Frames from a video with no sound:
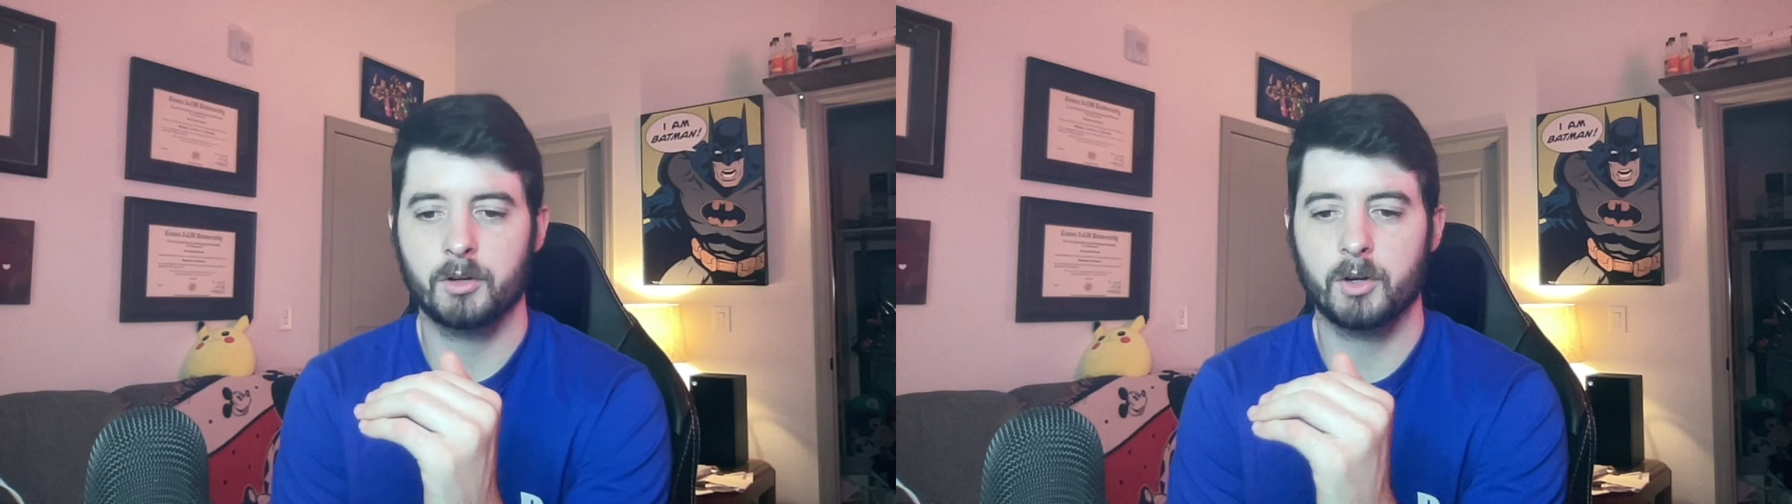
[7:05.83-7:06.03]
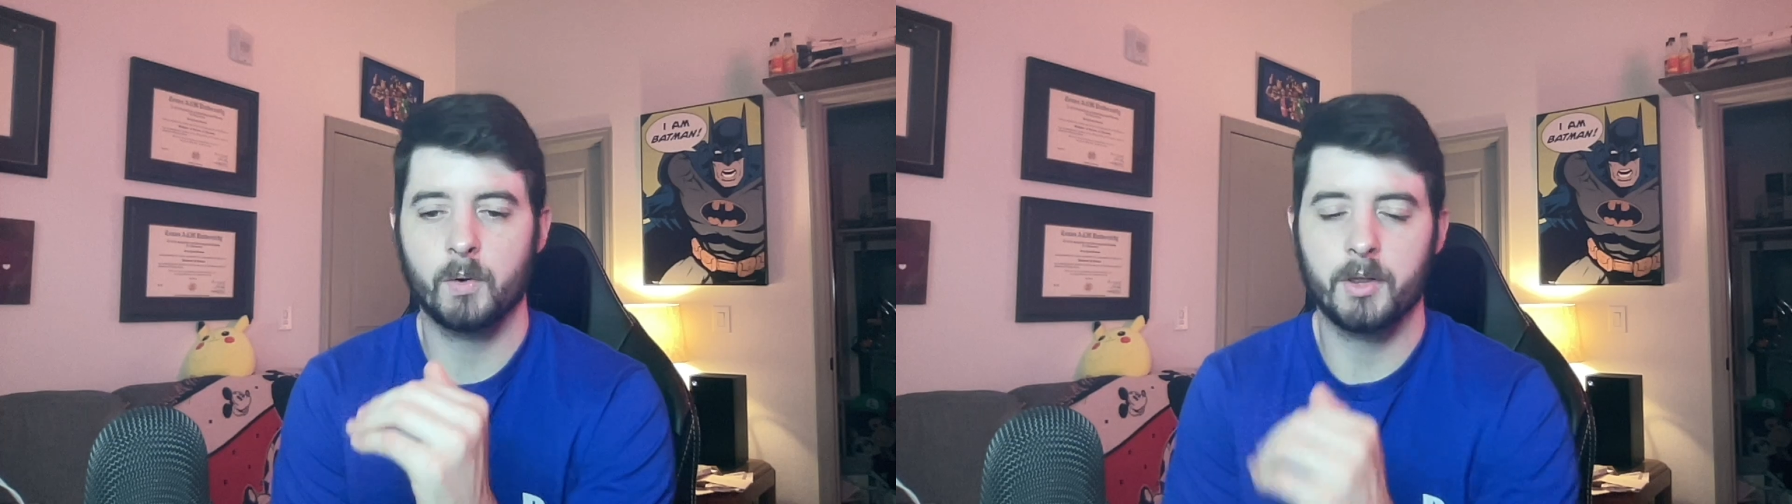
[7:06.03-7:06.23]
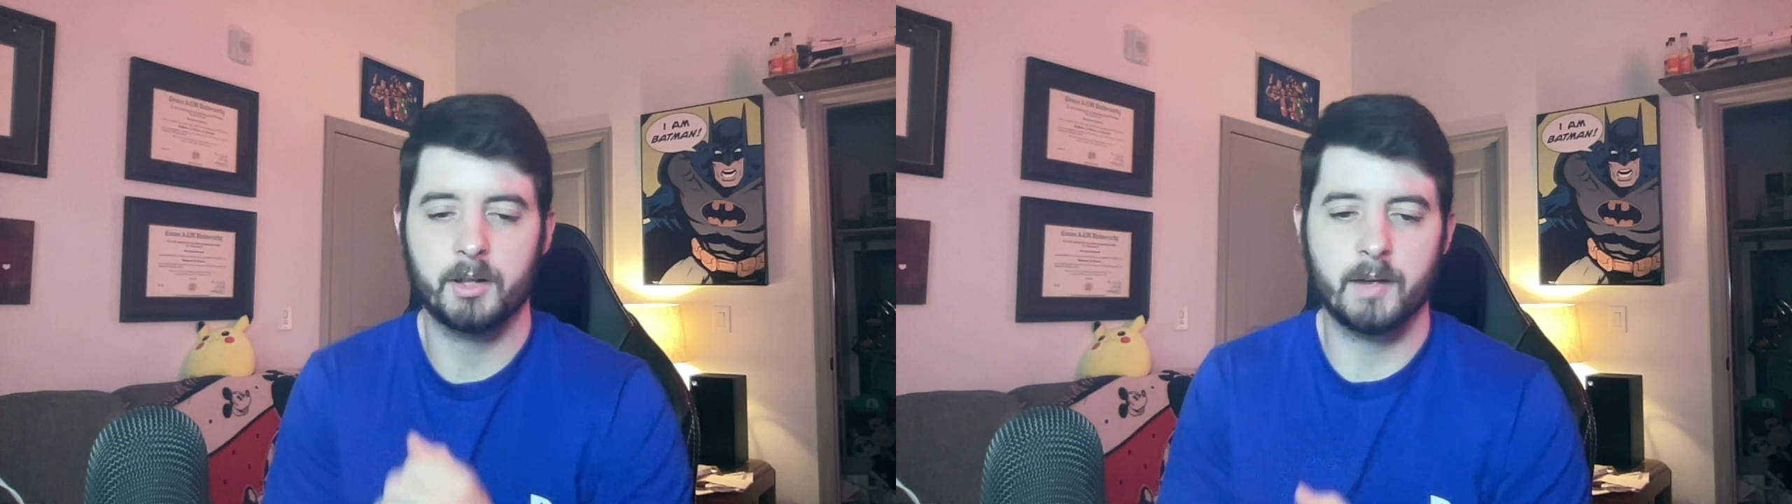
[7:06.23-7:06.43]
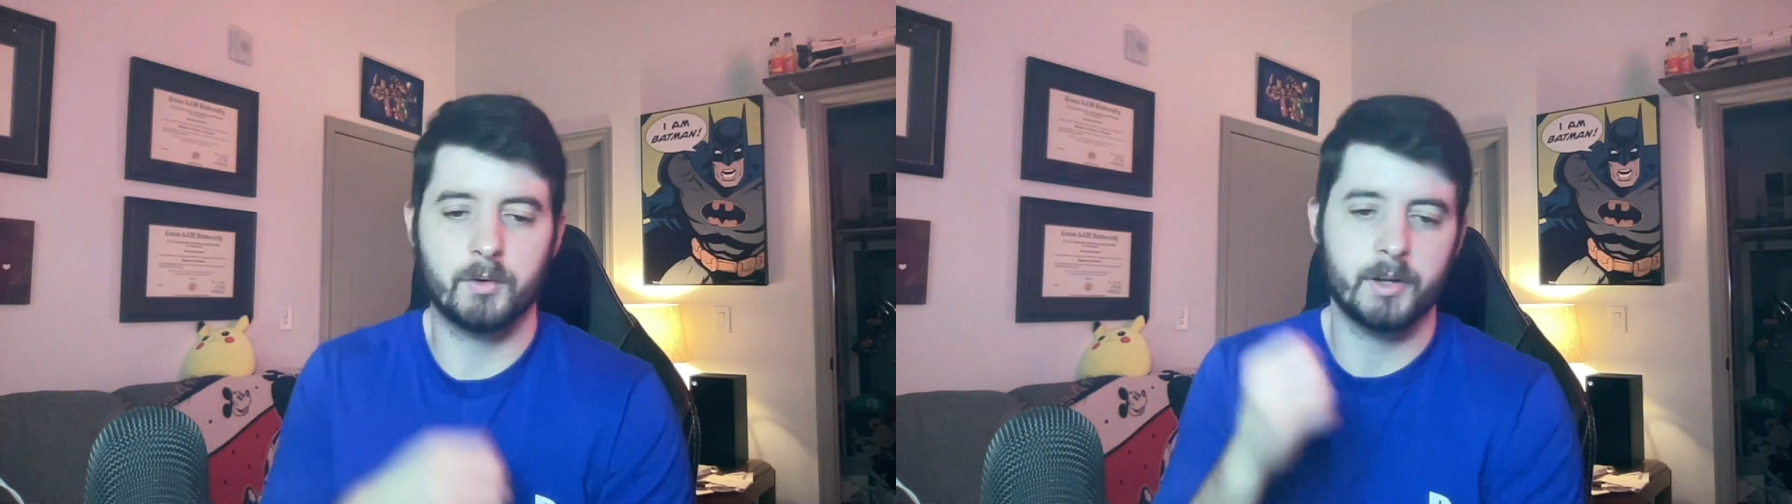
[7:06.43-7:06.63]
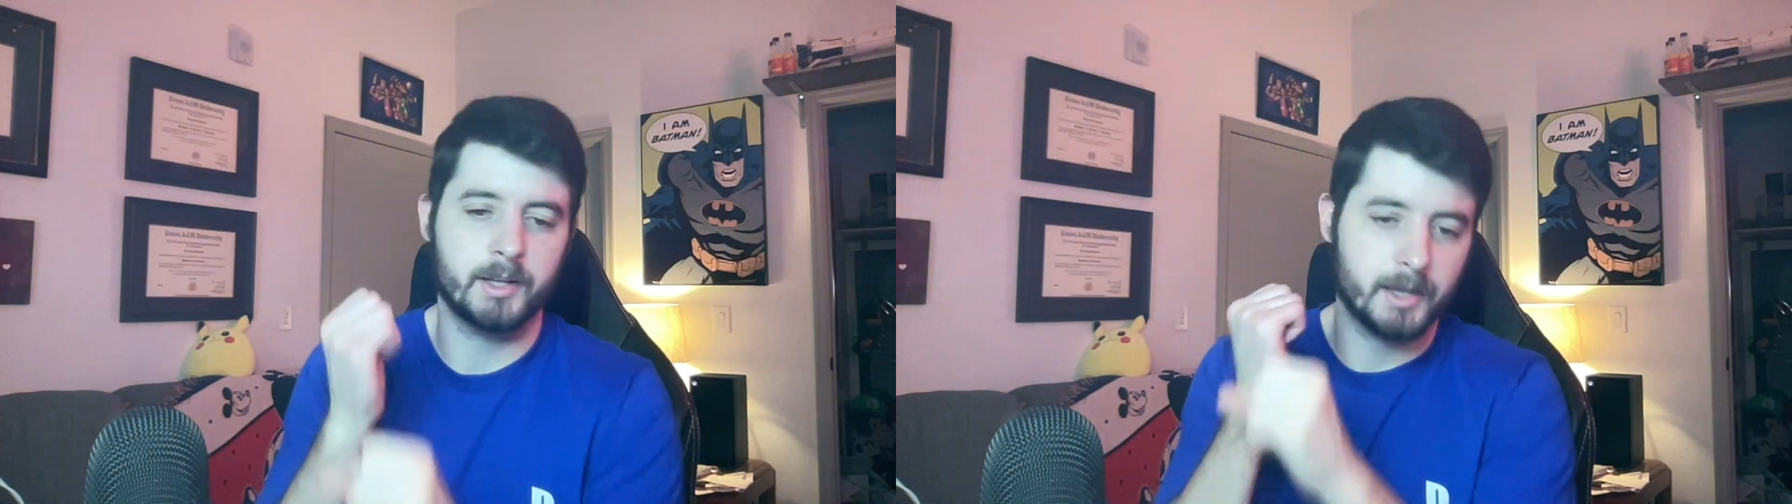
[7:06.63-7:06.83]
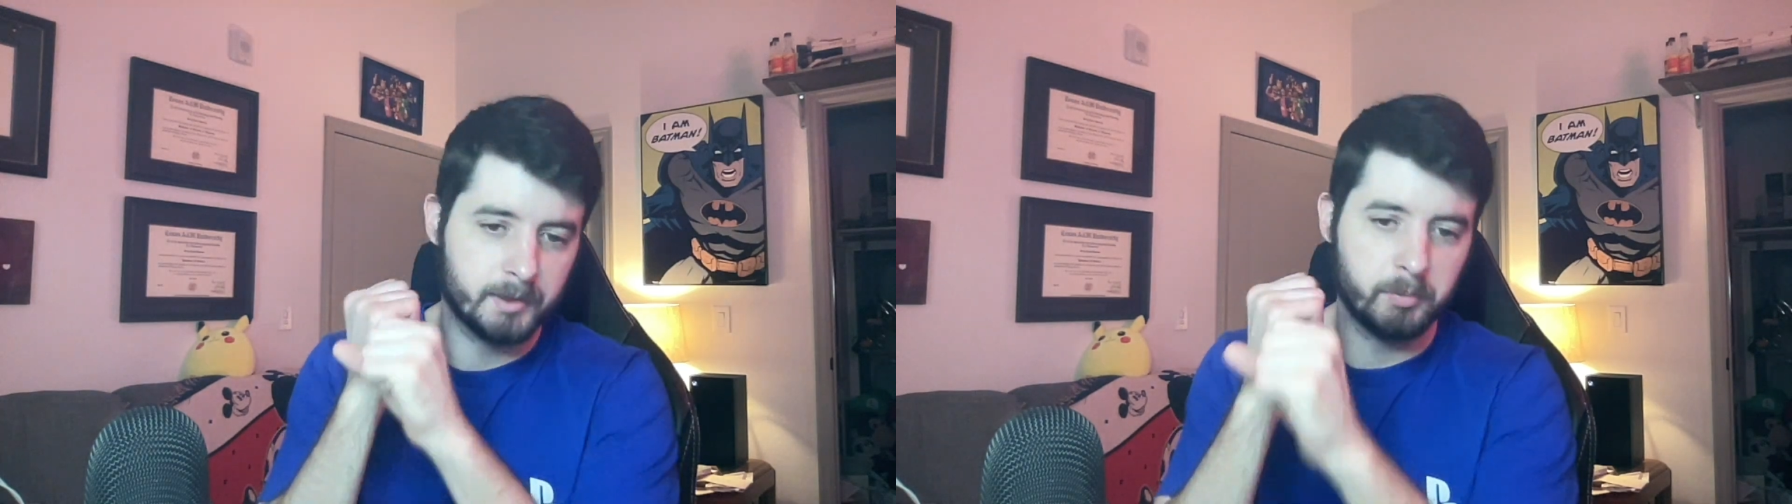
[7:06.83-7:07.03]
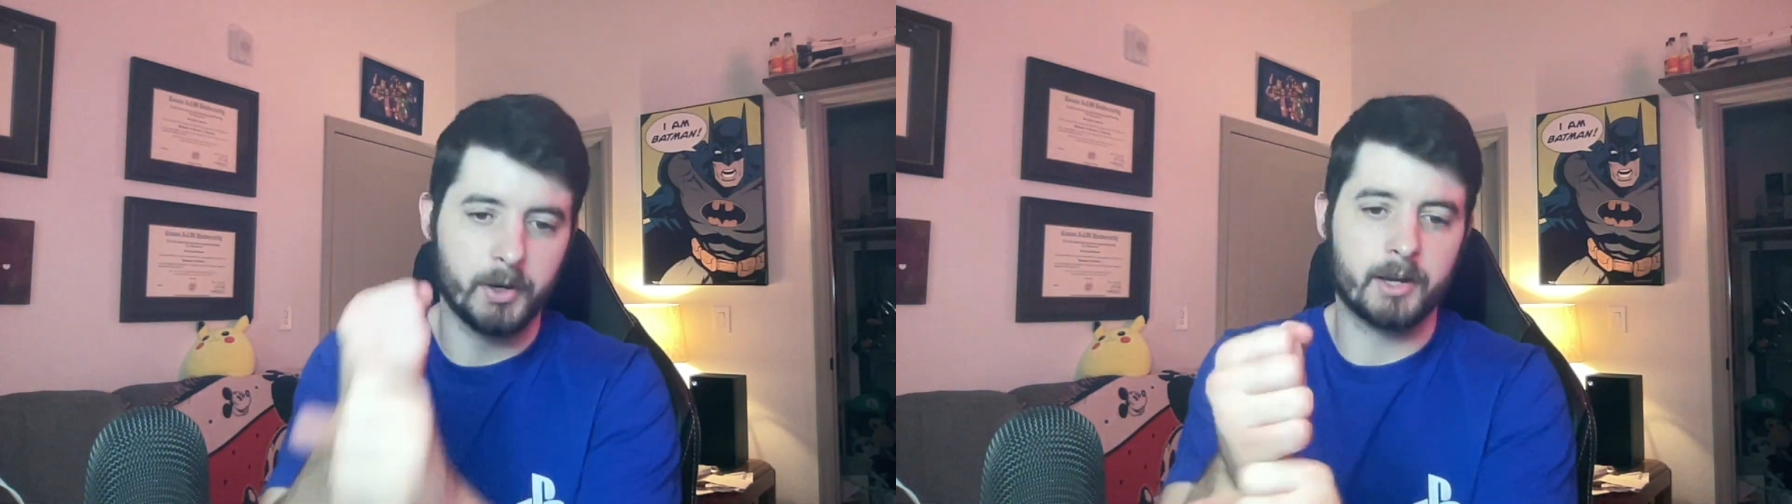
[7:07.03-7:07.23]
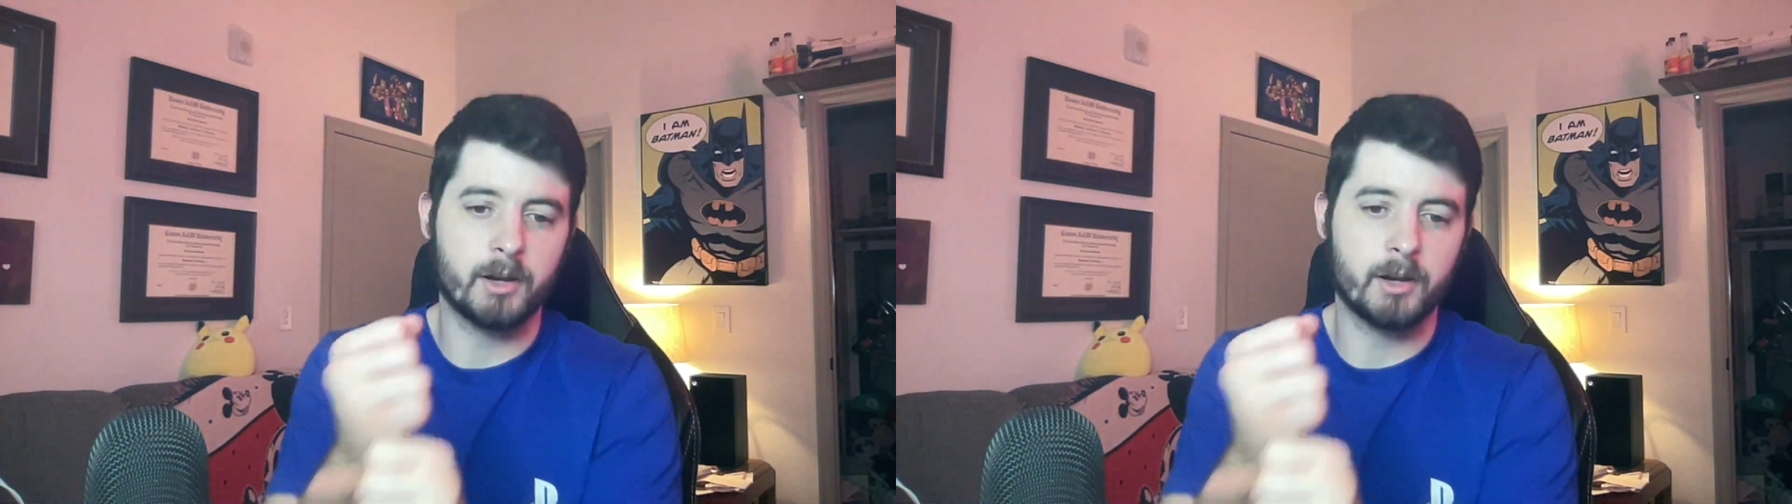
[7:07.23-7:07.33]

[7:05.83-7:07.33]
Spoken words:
go around the level and like break